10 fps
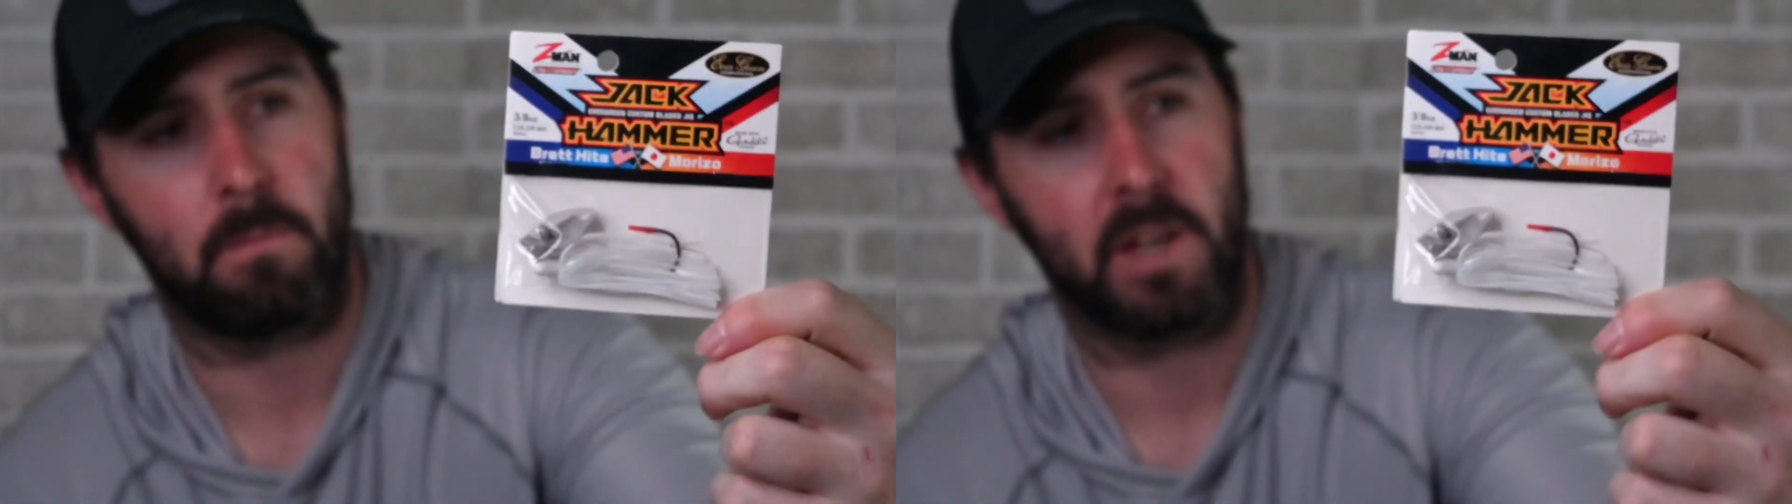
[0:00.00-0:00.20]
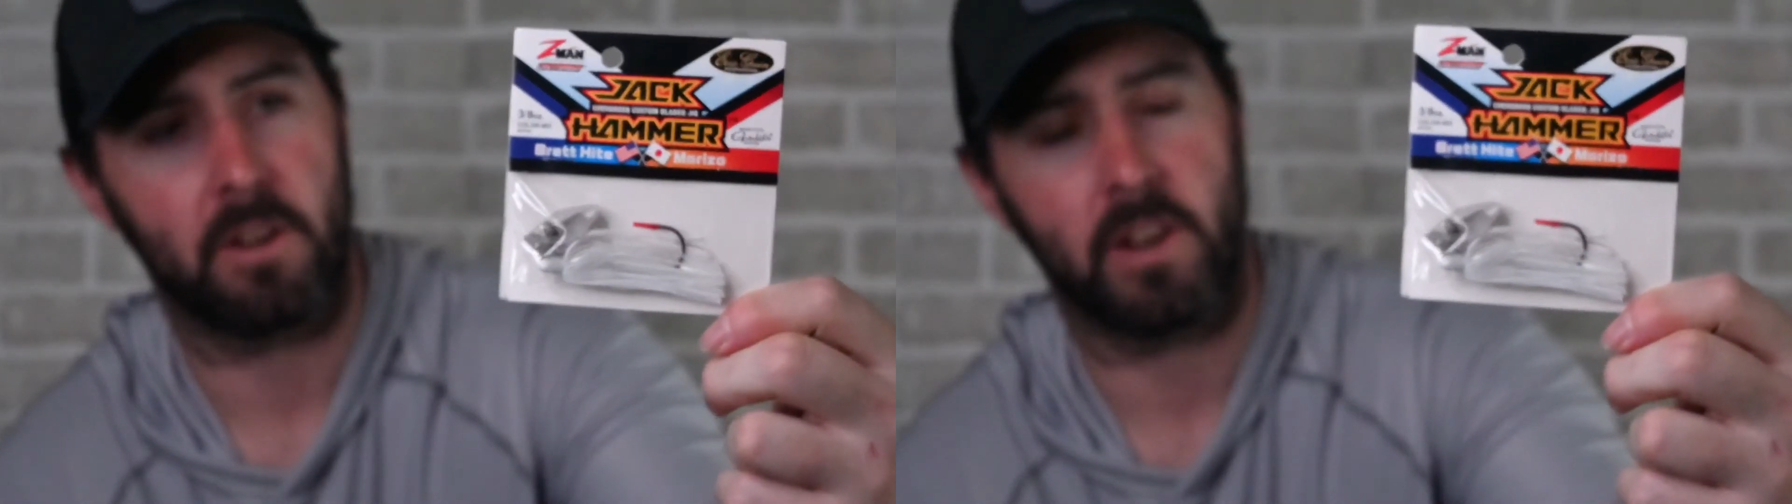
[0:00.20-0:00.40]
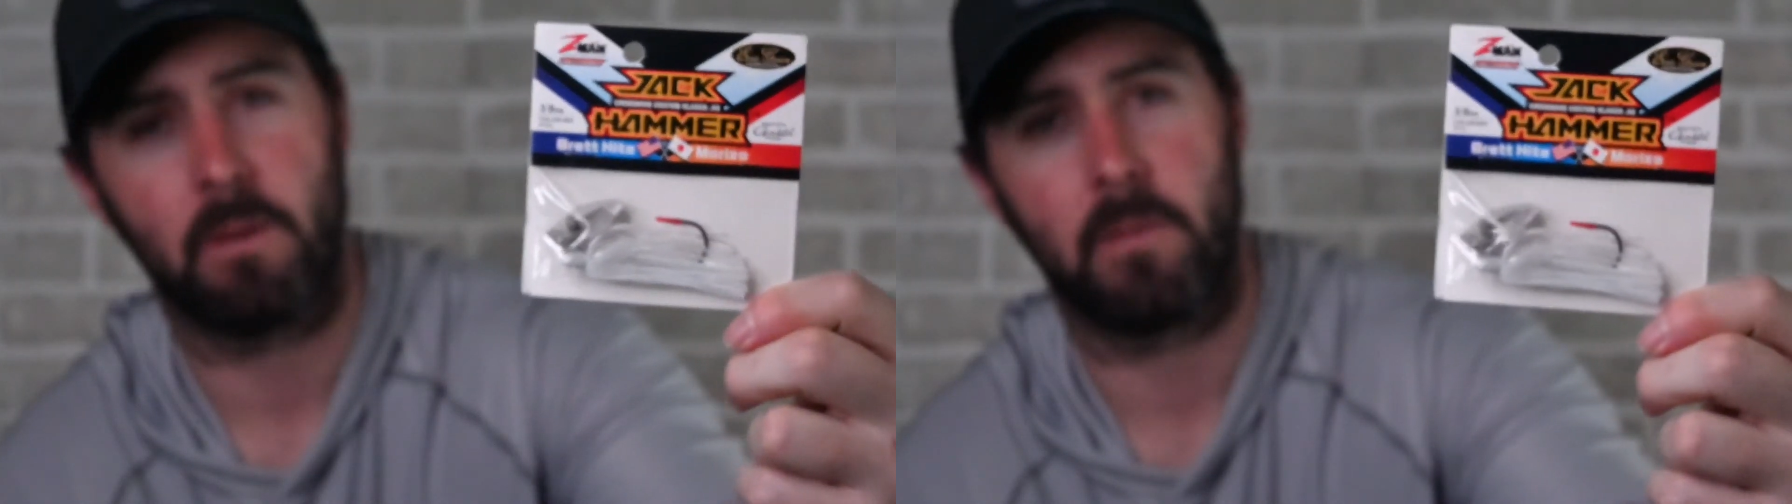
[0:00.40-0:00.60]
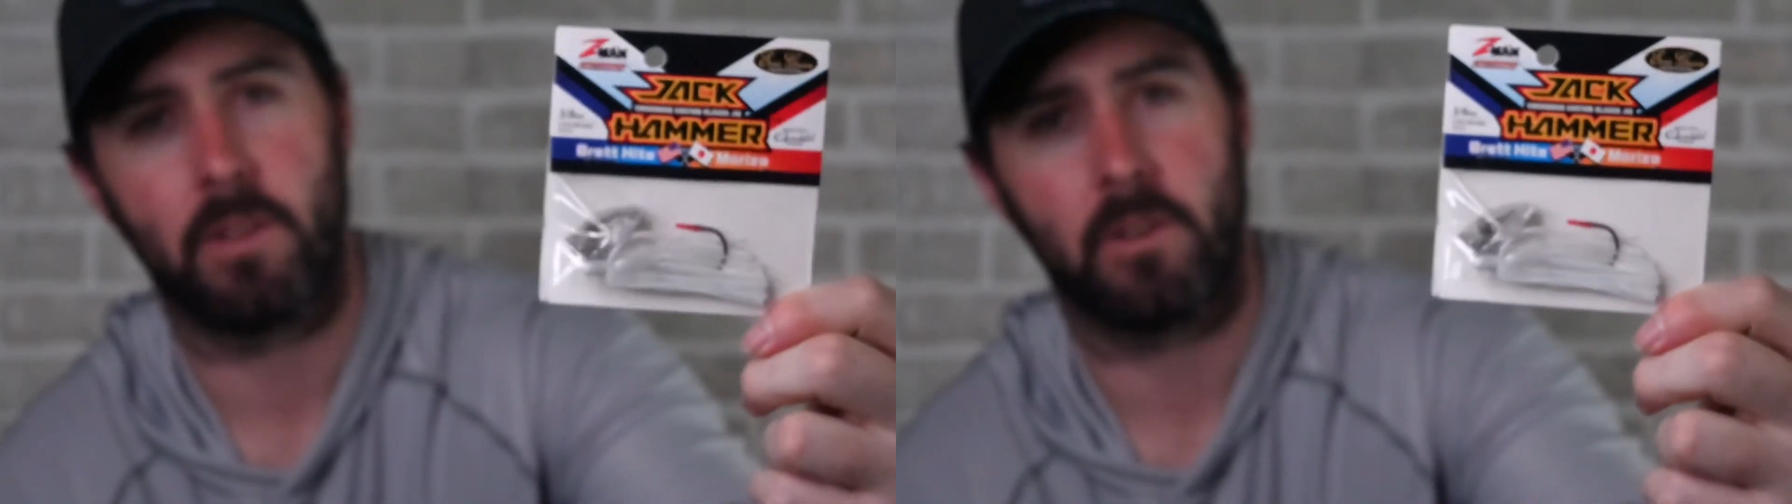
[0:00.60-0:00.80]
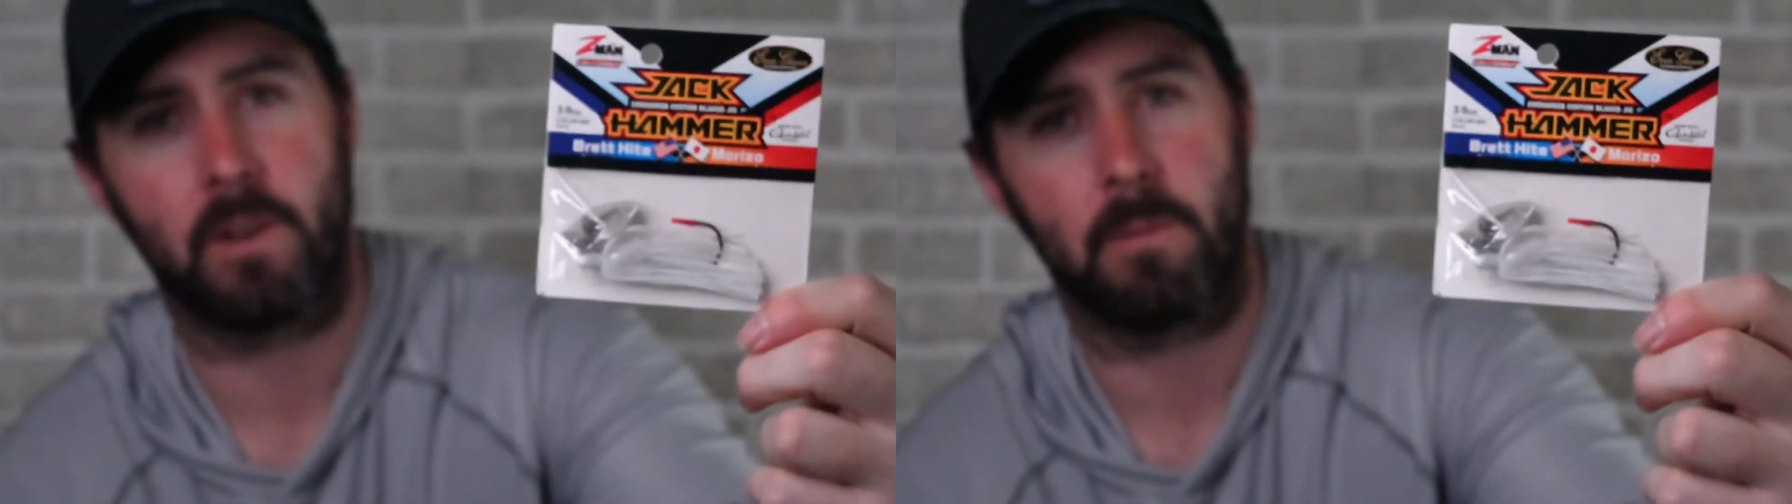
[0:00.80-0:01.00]
my
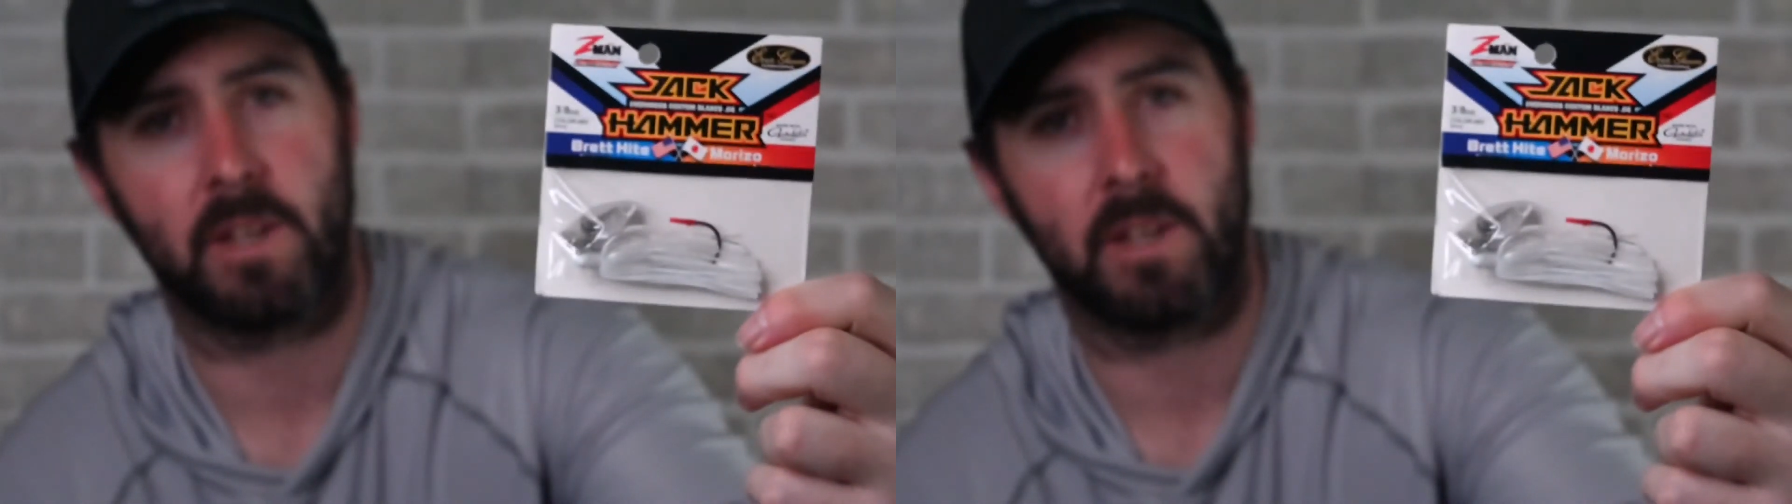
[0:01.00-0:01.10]
grandmother in my